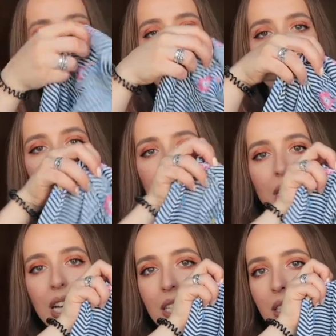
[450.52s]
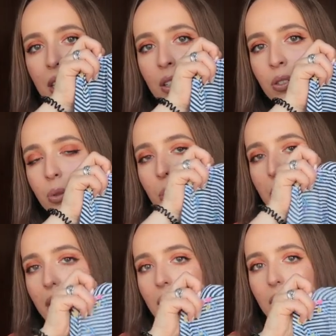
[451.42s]
elastic on the
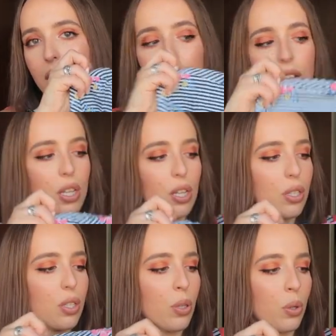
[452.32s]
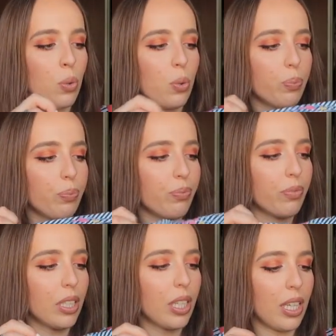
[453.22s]
waist, so
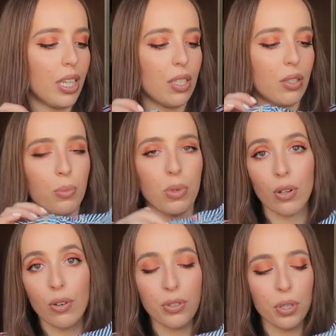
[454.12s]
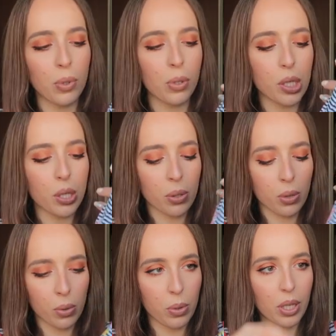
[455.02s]
it's super comfortable
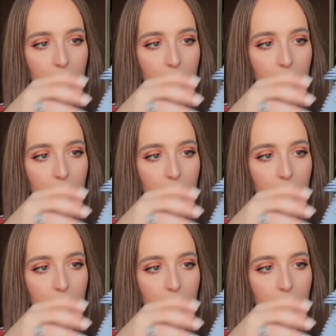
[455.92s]
too.